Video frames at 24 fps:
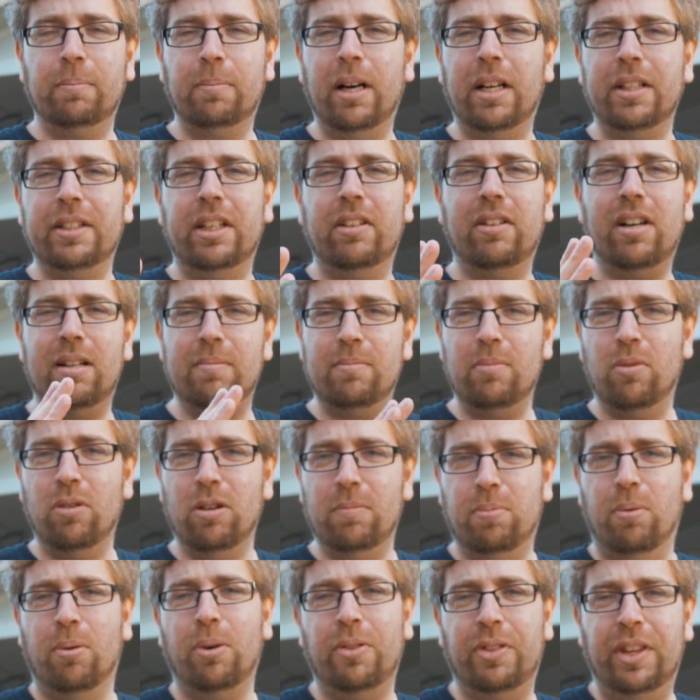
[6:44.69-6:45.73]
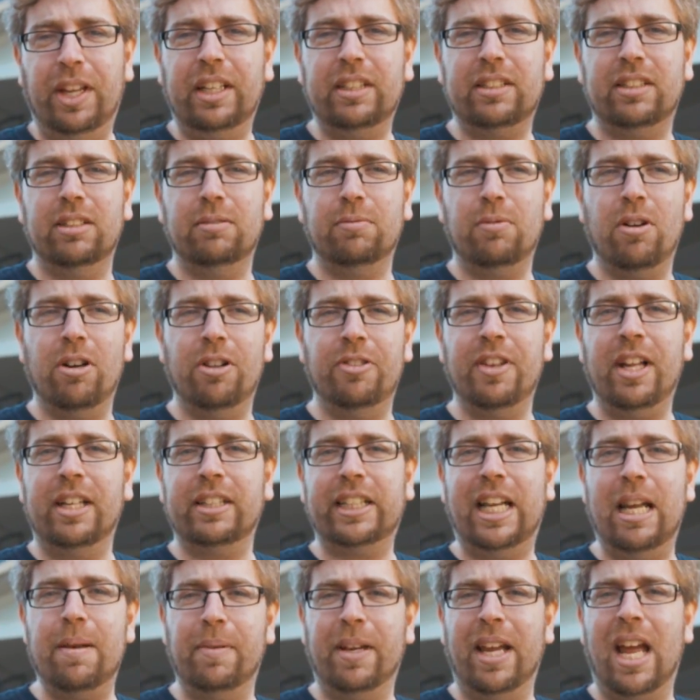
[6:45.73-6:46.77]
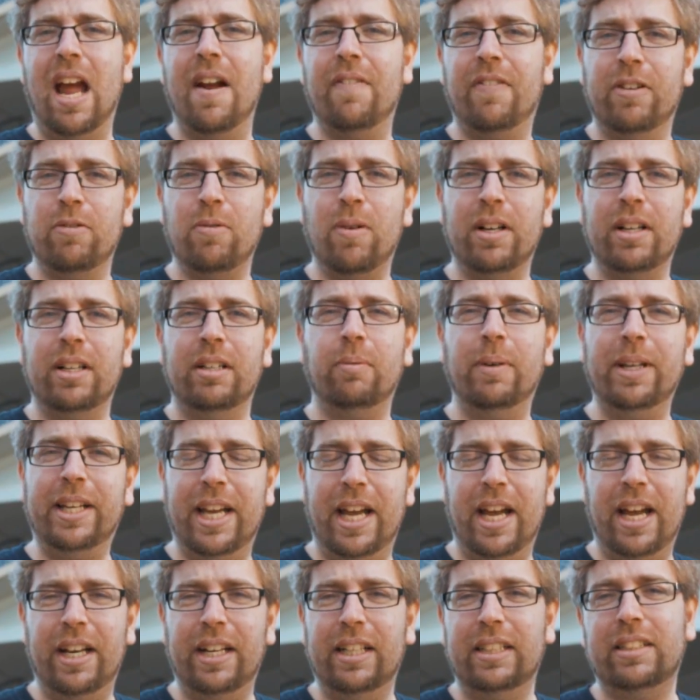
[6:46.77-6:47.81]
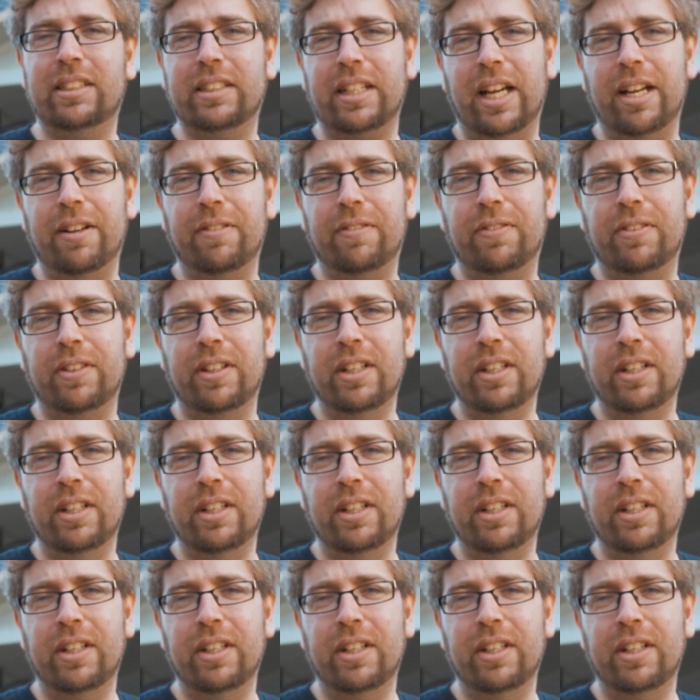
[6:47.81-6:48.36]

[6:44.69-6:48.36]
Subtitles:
But there are more important things in the world, and that's keeping everyone we can safe.